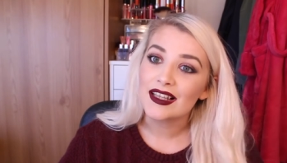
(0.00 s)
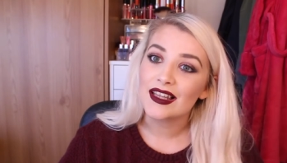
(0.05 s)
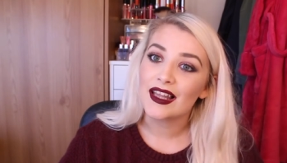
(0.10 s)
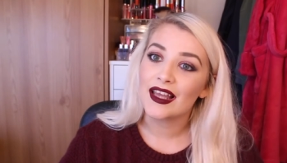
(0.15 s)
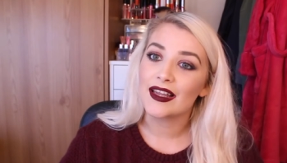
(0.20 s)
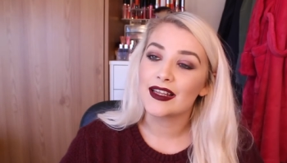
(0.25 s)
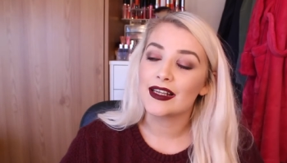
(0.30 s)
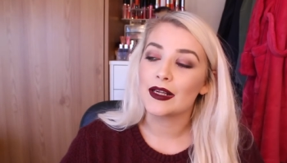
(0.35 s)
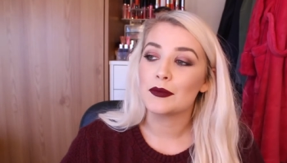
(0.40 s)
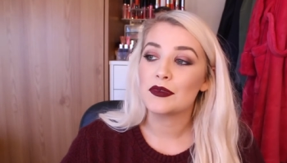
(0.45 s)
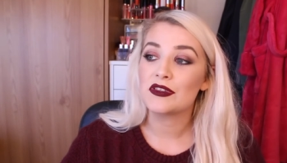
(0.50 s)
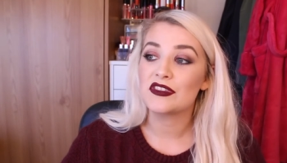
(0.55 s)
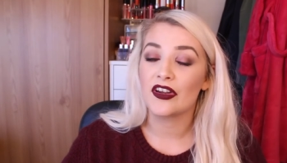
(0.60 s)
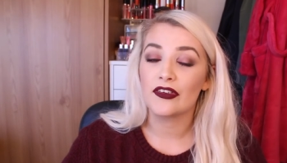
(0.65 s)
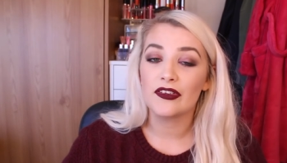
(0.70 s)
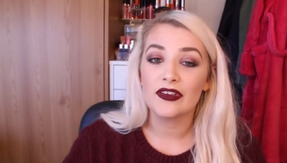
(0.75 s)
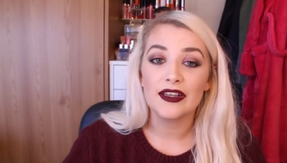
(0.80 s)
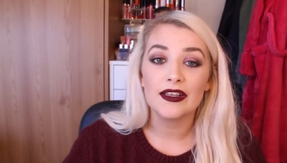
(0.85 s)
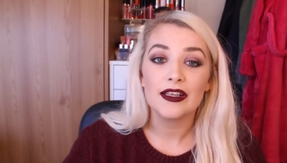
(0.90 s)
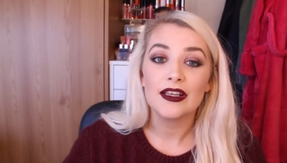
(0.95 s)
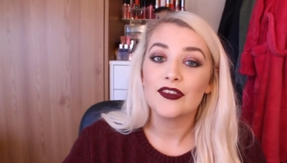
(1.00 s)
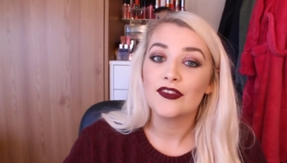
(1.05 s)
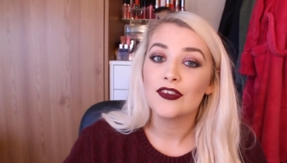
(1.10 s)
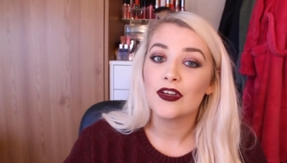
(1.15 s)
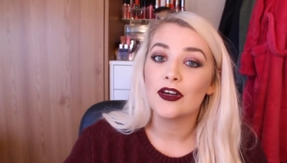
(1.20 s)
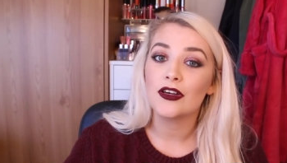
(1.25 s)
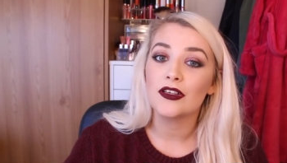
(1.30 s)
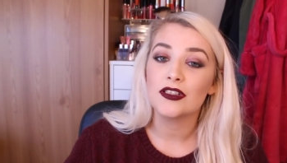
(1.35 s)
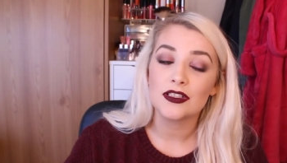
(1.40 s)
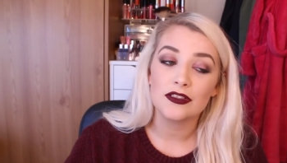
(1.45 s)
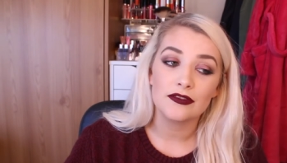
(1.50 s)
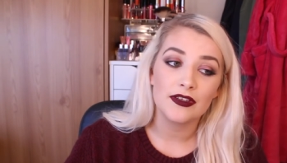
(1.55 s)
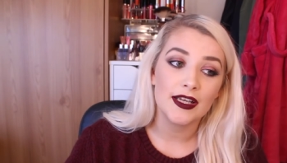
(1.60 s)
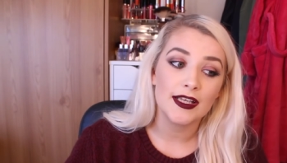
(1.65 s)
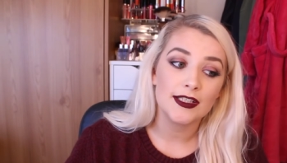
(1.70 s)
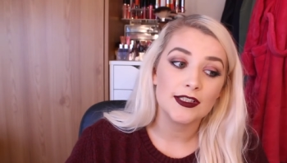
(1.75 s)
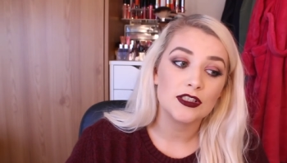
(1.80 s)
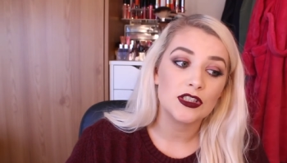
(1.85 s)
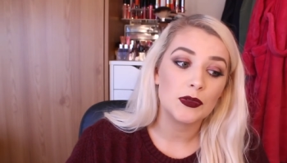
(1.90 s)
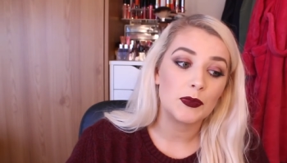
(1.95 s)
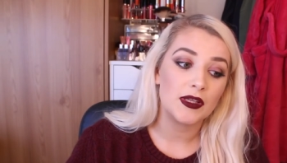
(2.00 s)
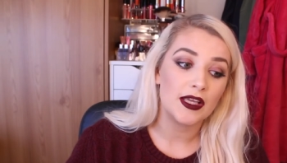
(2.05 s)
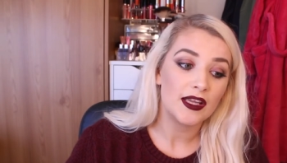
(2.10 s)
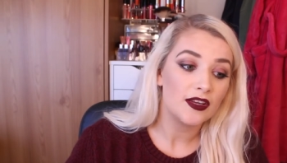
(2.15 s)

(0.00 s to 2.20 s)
Like, I'm sorry if you're underage to be